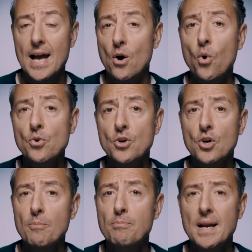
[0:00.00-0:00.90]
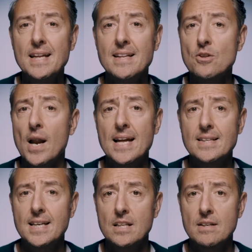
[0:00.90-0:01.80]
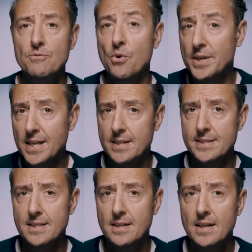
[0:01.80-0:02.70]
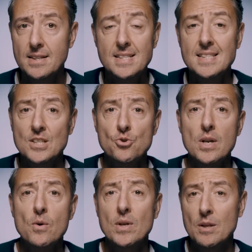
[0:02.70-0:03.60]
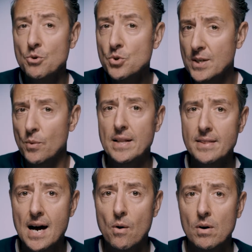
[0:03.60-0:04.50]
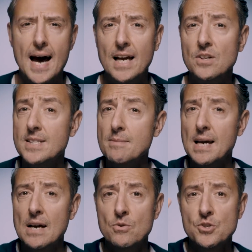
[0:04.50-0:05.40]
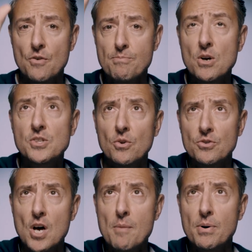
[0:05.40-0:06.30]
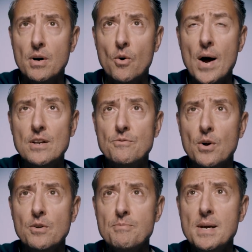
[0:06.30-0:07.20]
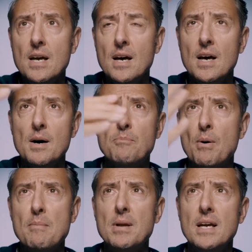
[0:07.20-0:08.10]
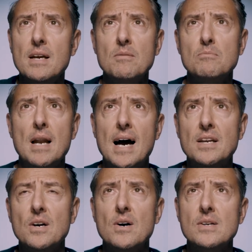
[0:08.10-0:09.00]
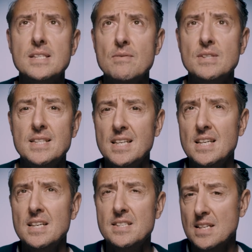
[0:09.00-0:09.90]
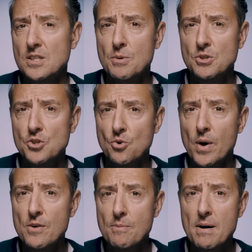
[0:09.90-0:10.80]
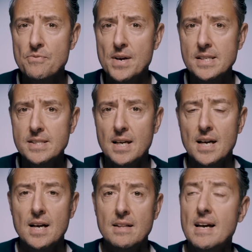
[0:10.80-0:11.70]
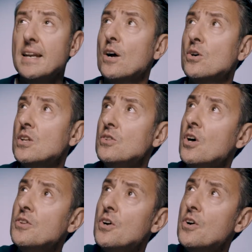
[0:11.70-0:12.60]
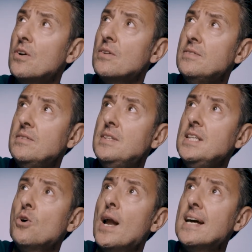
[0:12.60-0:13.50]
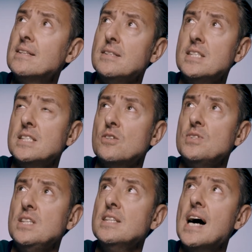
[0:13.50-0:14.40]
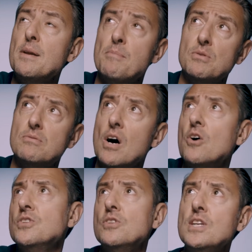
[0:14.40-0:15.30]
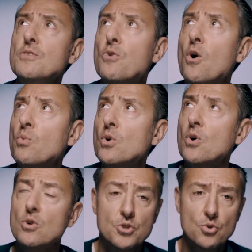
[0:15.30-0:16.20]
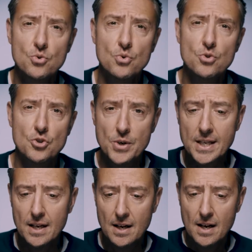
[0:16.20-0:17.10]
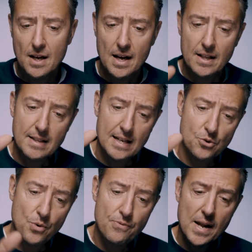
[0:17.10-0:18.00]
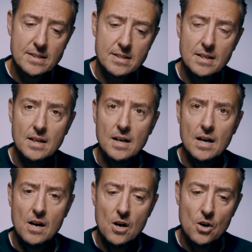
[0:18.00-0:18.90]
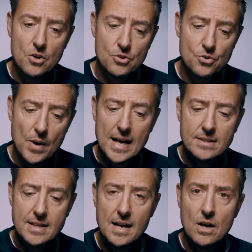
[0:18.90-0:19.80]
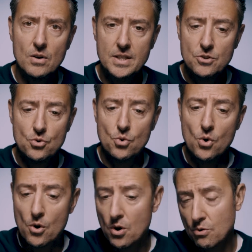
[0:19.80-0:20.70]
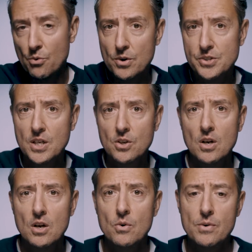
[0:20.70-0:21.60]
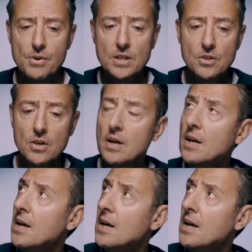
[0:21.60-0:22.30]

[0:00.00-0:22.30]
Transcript: I own a complete Dedolight kit for years. This is actually what I'm using right now. I got the same kind of softbox on top, right in front of me, probably like uh, 70 centimeters away from my face. Then I got another Dedolight, this is a D9, but a D4 will also do the trick, that reflects uh, right there into a circular reflector.